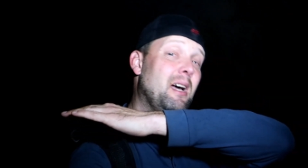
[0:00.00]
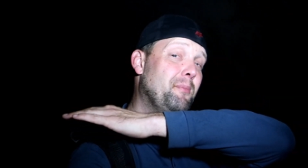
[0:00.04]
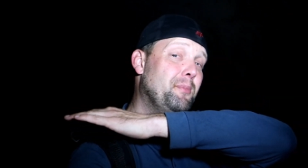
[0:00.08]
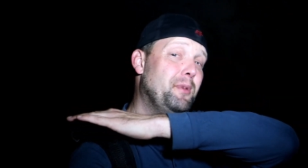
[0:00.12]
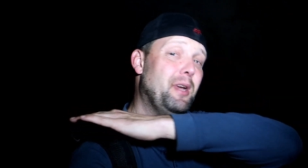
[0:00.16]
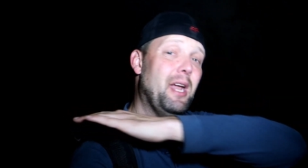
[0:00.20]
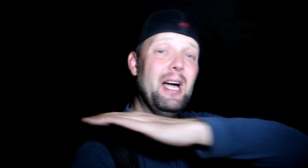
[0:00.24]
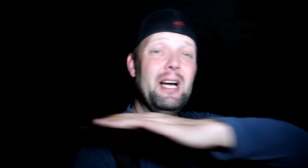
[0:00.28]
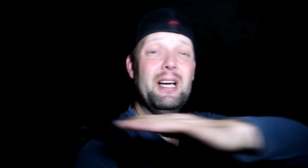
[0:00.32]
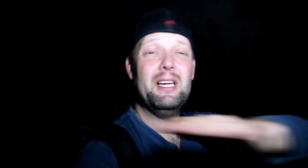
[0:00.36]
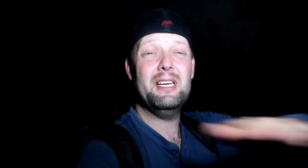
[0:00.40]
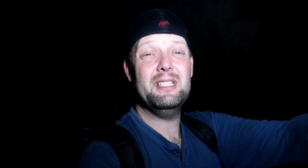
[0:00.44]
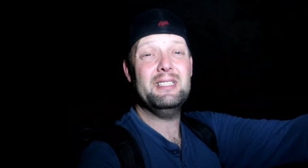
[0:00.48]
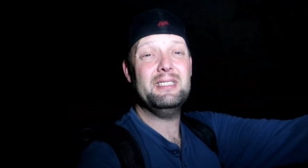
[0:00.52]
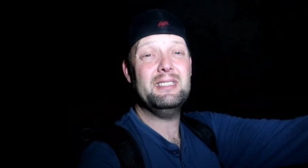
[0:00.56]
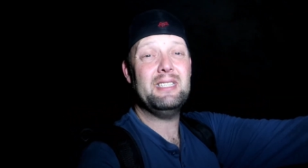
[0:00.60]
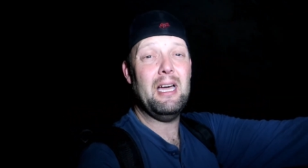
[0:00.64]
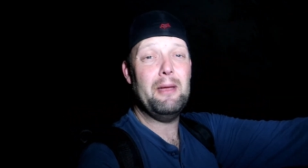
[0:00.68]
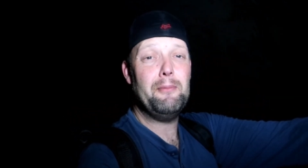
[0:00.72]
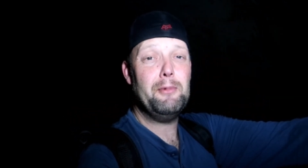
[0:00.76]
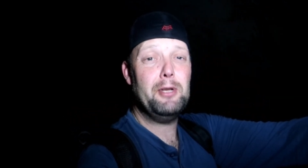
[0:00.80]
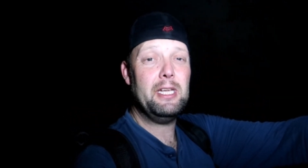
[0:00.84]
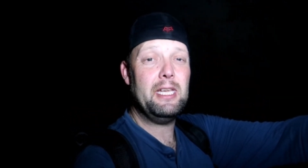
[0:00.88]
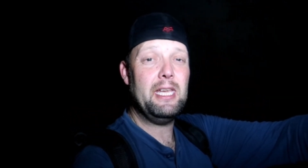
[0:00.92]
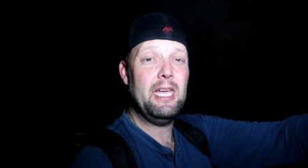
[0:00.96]
I'm not gonna
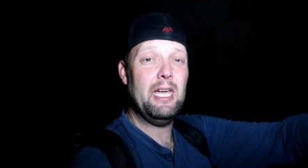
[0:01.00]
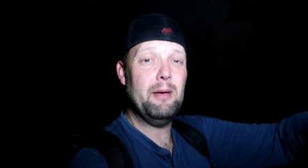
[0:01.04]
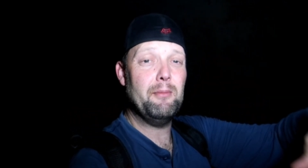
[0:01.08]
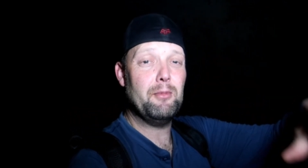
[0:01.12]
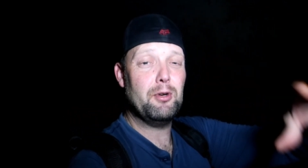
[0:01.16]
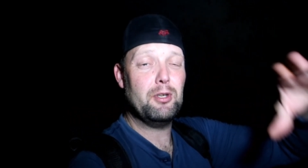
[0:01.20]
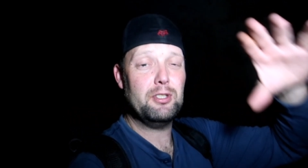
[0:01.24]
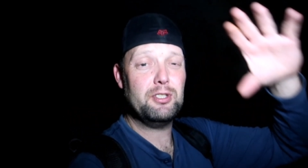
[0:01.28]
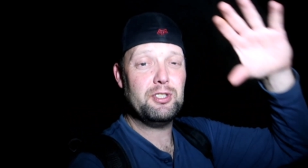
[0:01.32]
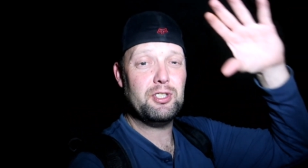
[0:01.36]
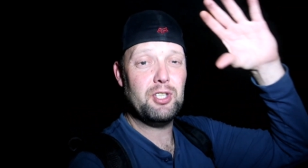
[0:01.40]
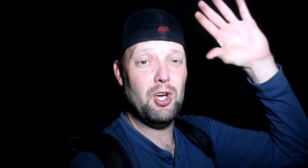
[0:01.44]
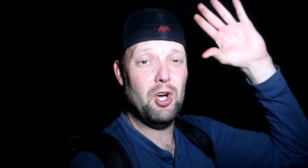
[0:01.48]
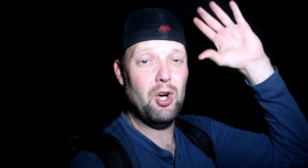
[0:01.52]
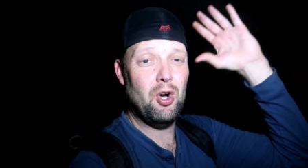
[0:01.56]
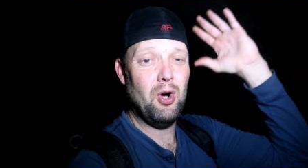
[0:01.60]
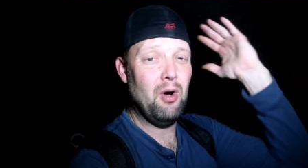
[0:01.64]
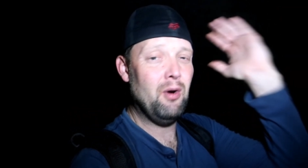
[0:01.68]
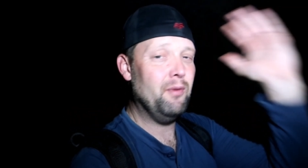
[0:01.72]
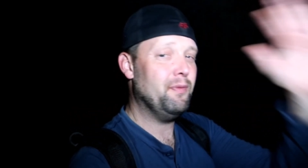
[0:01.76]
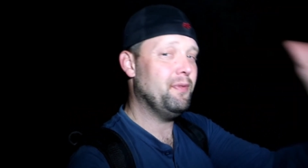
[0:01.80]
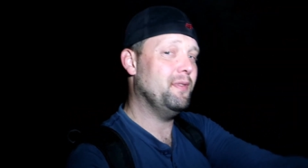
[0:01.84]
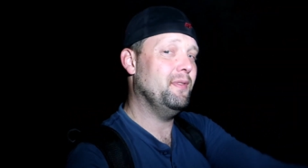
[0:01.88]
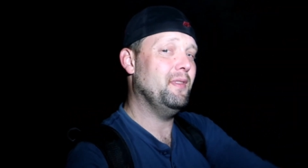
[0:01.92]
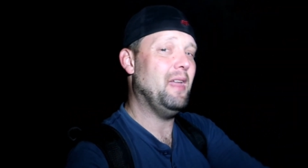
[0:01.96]
stop the camera so
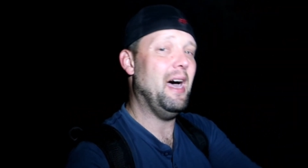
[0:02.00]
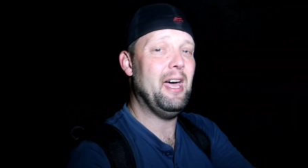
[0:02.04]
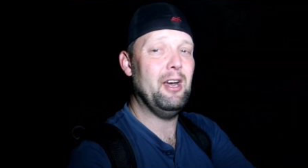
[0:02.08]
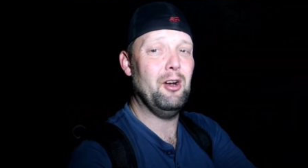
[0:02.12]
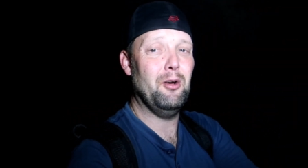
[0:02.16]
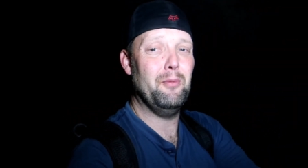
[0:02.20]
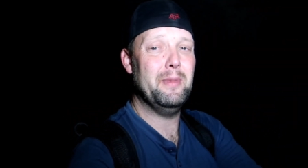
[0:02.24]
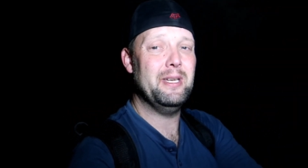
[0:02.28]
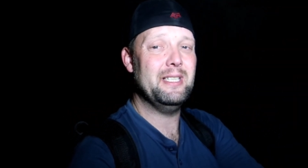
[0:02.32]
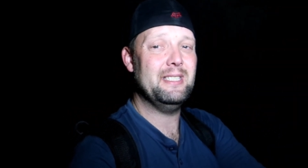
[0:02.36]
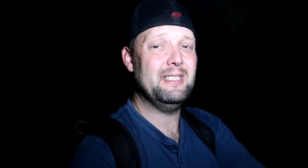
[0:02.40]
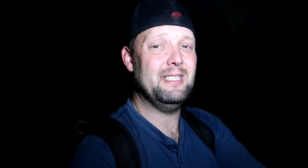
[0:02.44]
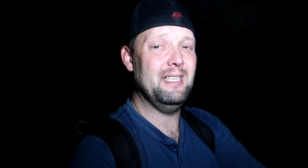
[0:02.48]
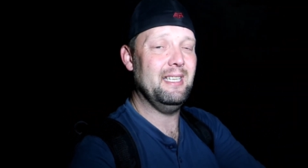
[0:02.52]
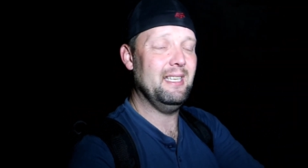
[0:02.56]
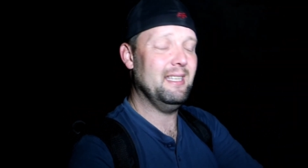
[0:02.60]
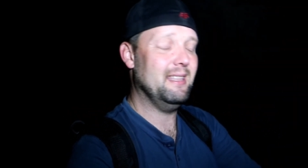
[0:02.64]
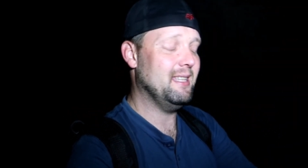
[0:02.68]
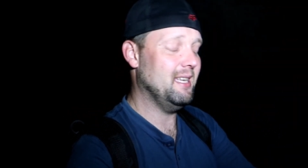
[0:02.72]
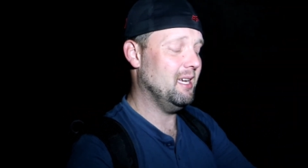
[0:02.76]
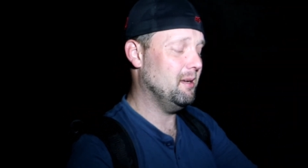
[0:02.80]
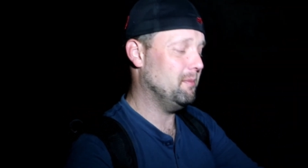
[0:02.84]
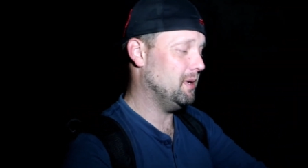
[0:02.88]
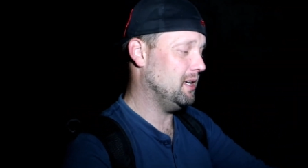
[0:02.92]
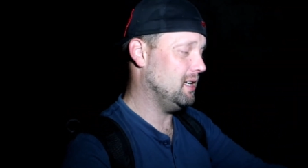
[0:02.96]
I don't miss
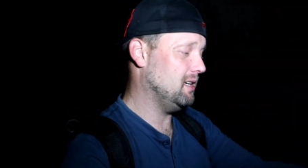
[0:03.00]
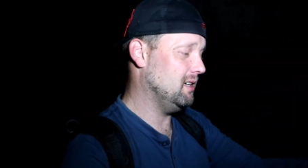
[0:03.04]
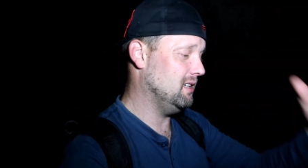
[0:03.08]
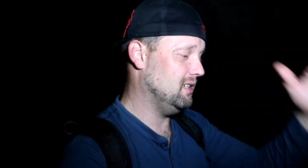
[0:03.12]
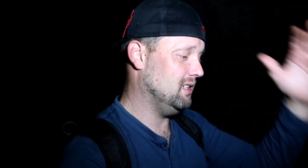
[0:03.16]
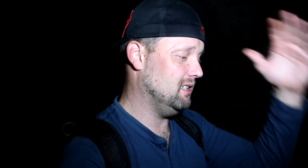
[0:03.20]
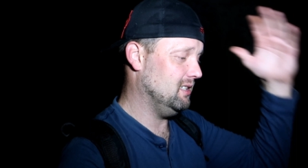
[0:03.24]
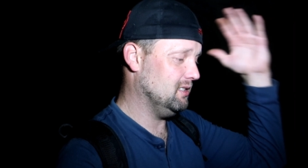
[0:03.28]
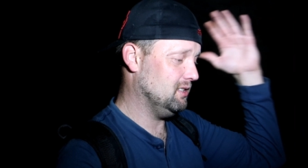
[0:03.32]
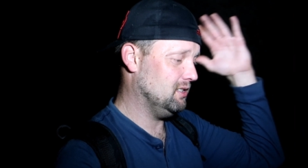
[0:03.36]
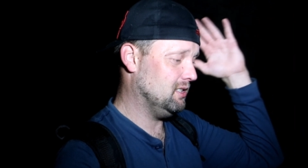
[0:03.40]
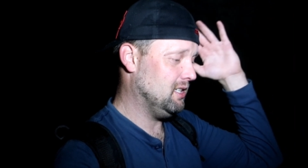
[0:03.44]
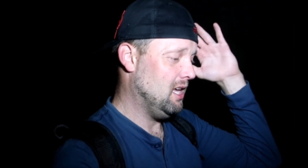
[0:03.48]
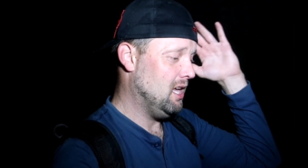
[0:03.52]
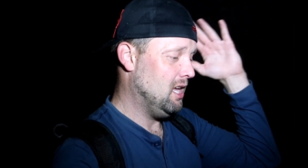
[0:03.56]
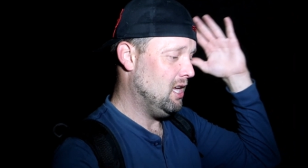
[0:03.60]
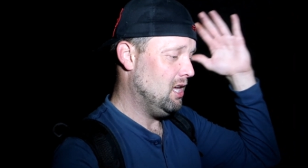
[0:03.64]
anything, because